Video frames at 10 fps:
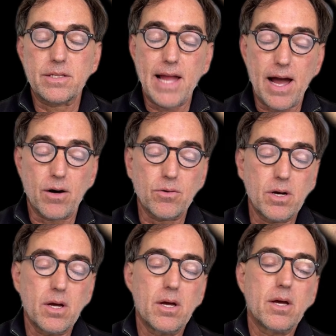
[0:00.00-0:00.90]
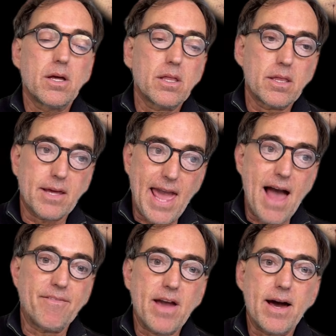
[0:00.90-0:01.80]
Now, the
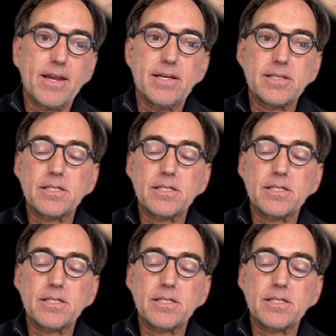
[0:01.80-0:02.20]
caveat is